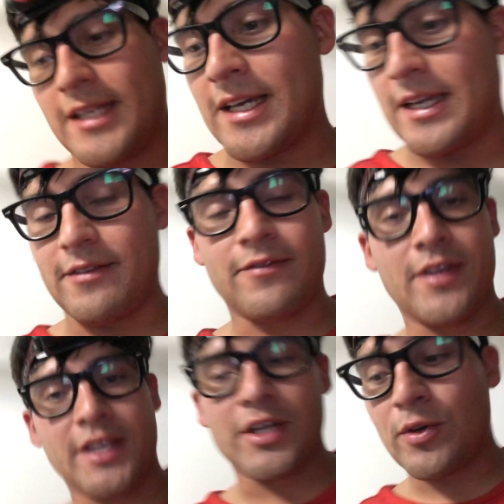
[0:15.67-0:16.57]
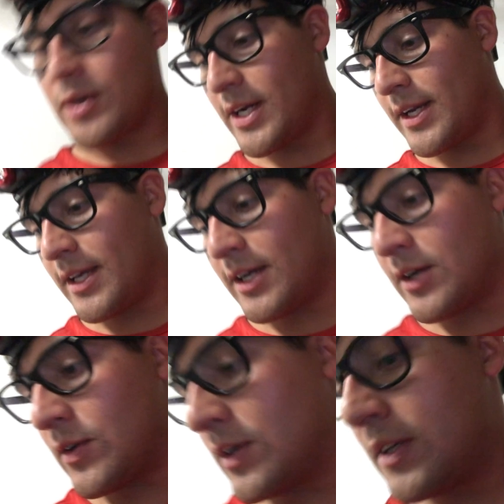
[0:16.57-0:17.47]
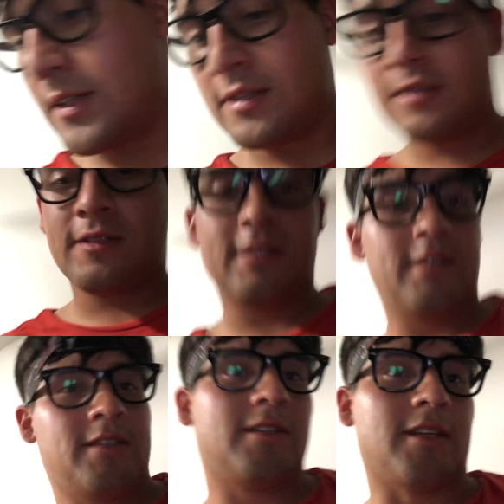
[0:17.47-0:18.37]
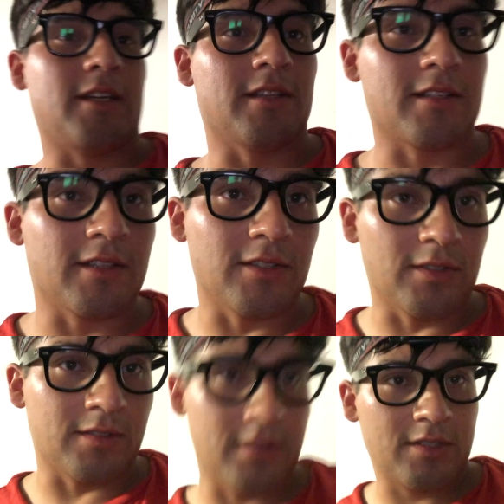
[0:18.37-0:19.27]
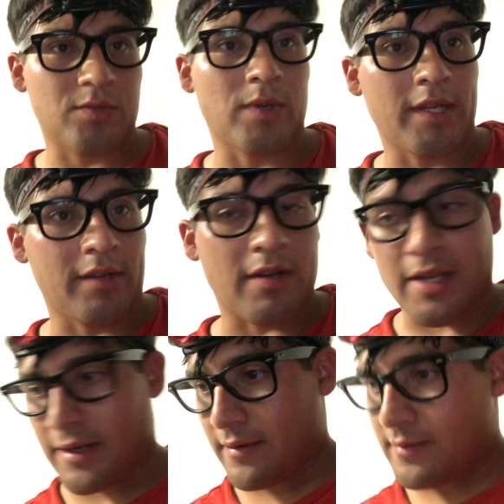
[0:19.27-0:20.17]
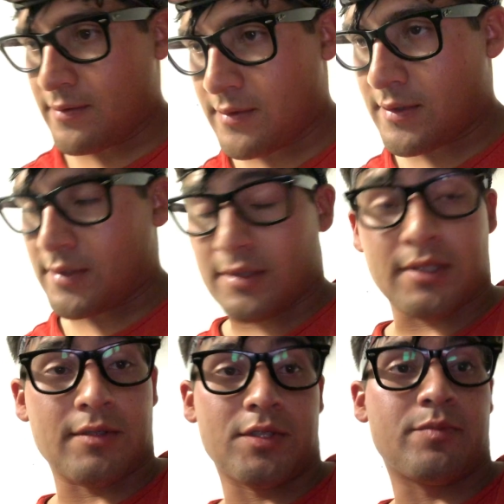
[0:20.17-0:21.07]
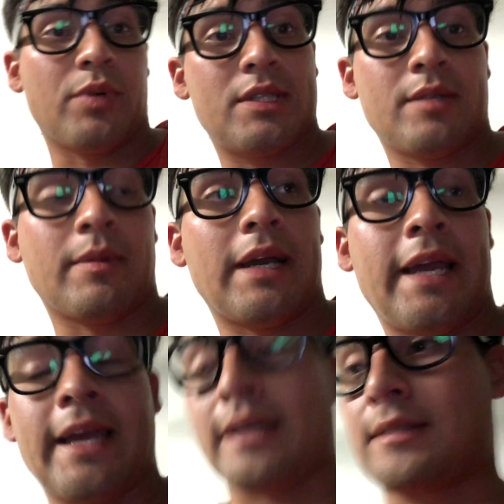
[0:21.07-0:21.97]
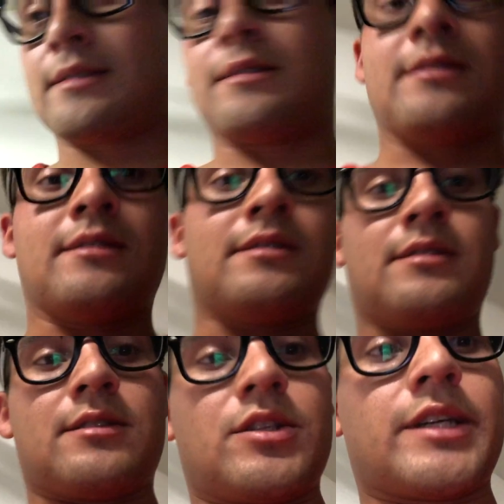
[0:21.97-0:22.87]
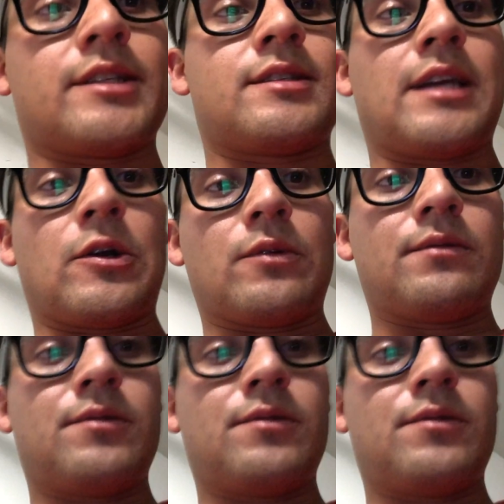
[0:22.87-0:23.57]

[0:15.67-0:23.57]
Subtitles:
night video right now. I look a little sweaty, right? I was just busting my ass. So check this out.